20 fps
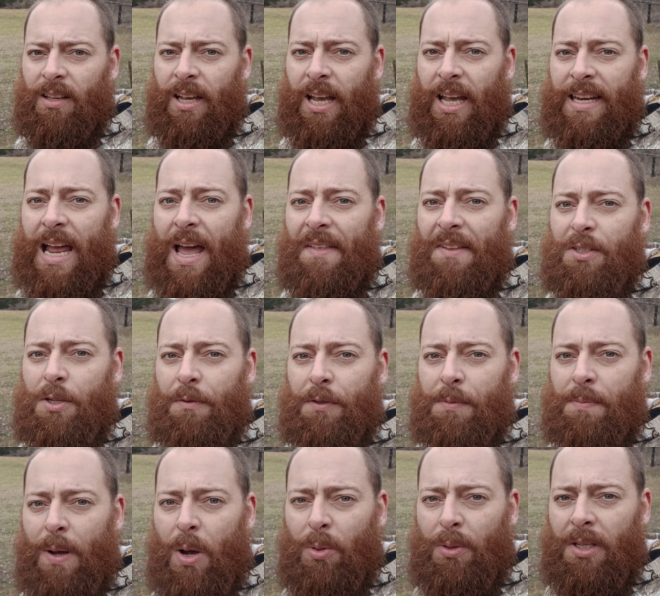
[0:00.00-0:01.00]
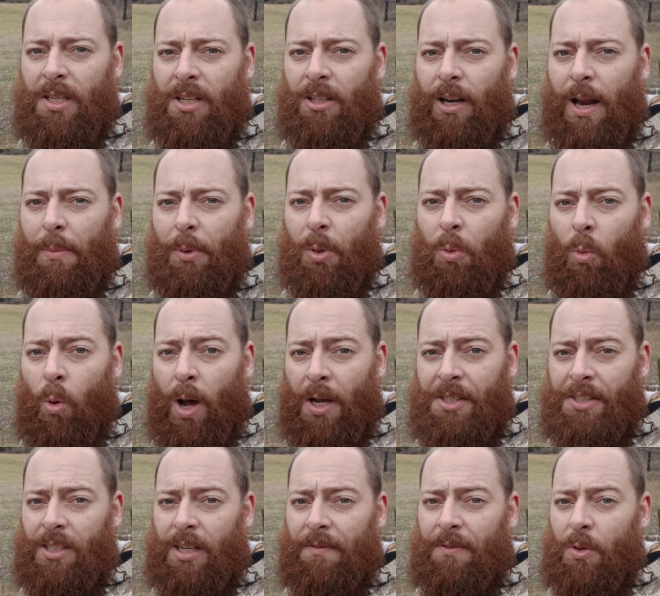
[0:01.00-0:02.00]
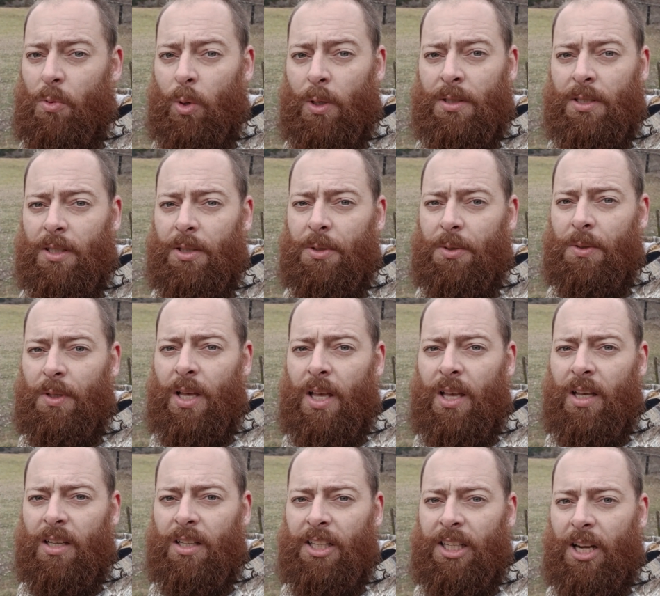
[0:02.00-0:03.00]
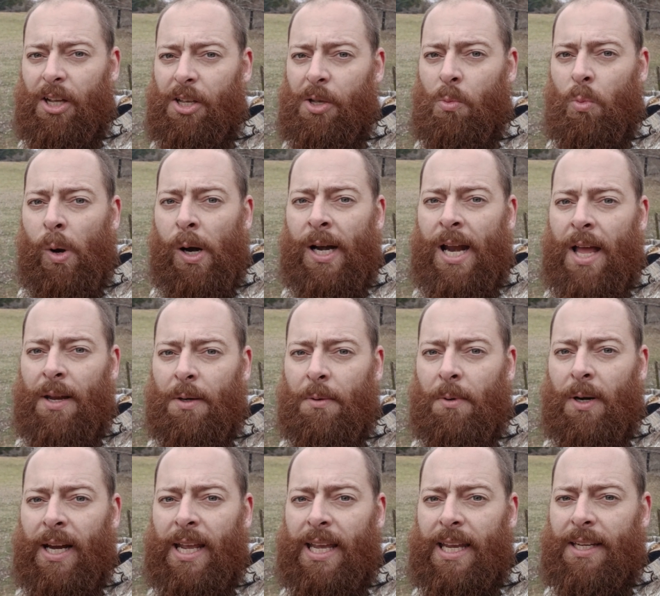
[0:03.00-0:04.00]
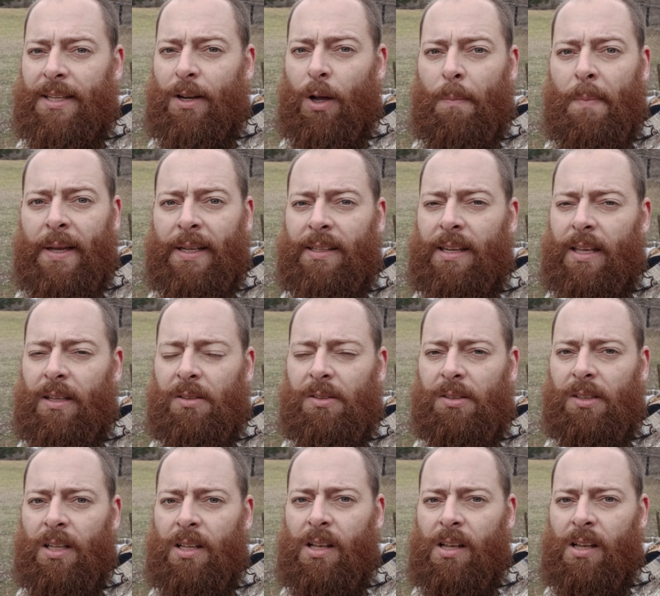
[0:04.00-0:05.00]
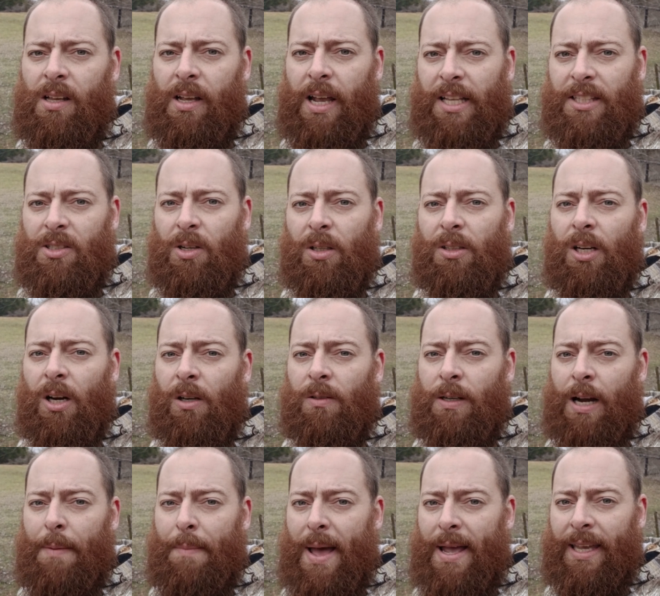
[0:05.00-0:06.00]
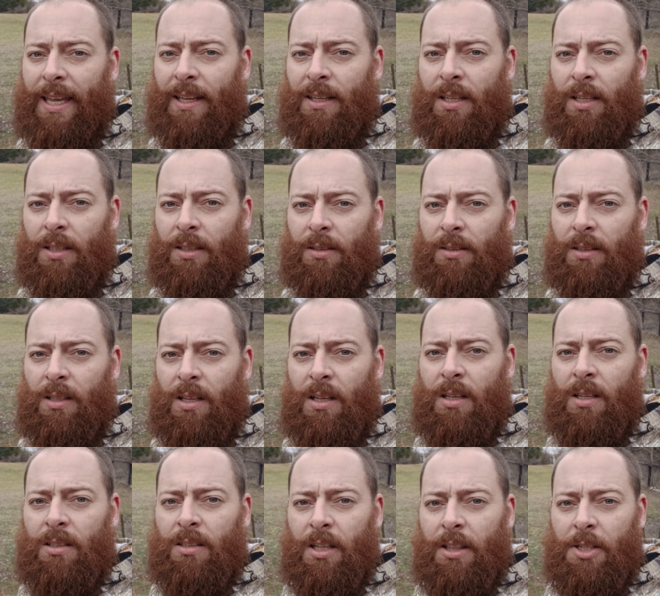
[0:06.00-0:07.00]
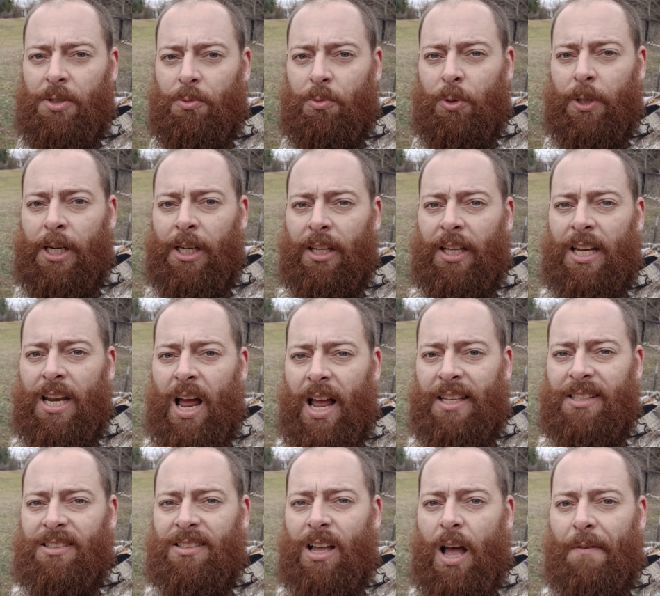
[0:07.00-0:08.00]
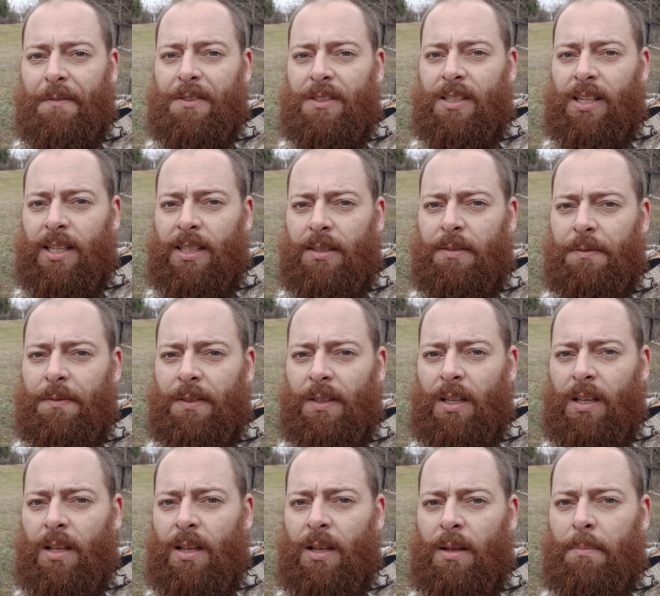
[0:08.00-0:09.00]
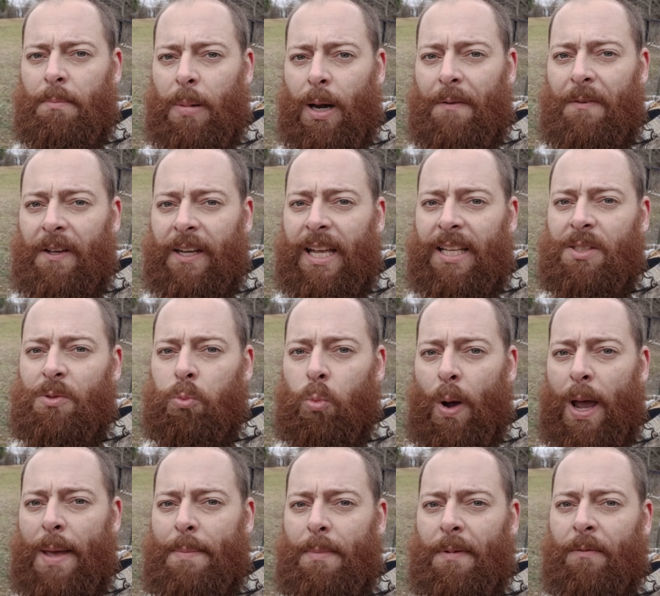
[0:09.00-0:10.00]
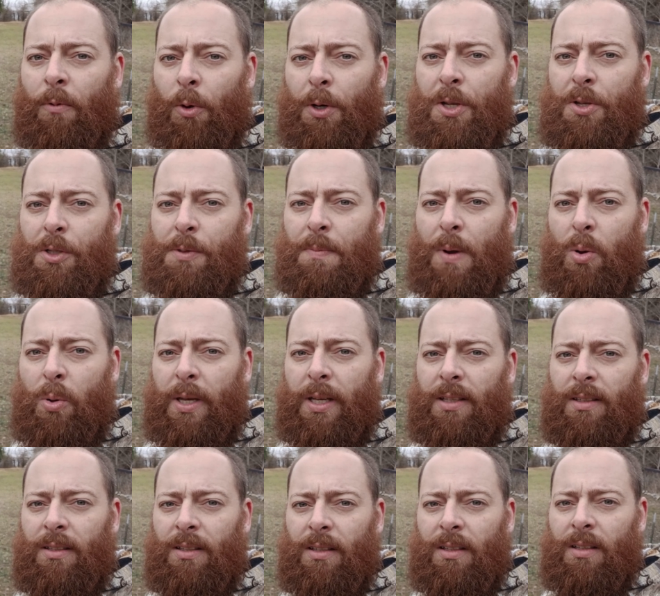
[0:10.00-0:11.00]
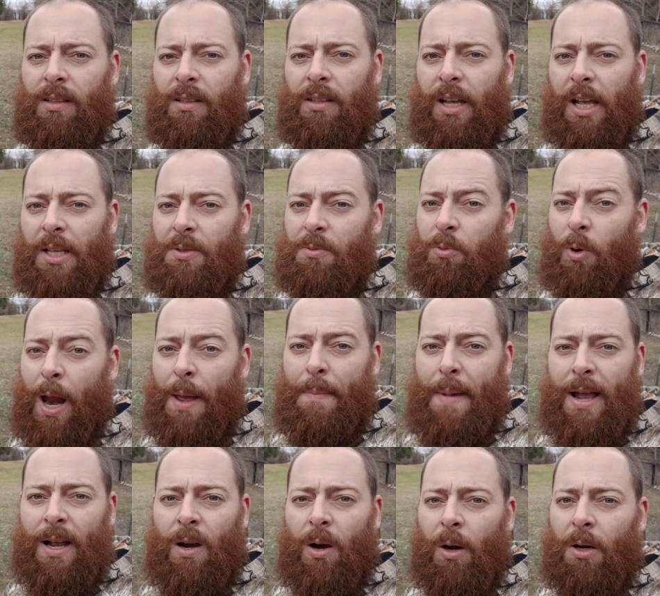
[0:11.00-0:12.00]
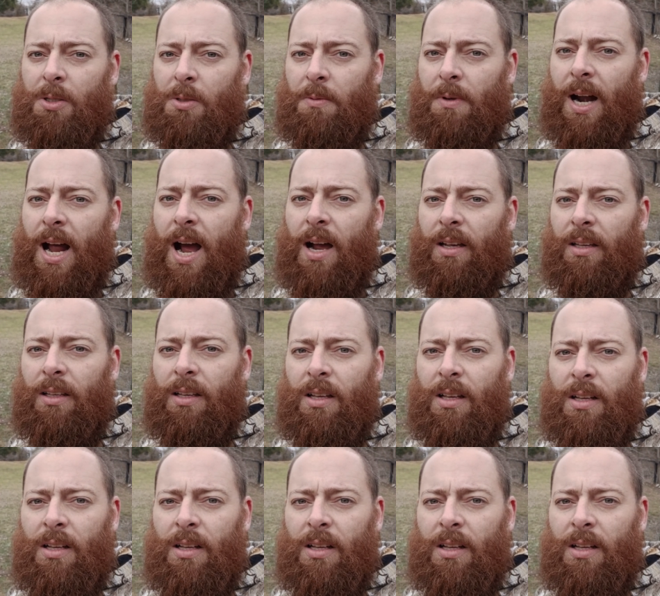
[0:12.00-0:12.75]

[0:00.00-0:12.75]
And now that you've smoked it, you're able to wash it if you want to. You know, you can wear it out in the rain, no big deal. It's going to turn right back into this really nice soft stuff. But if it gets wet before you smoke it, it's right back hard as a rock.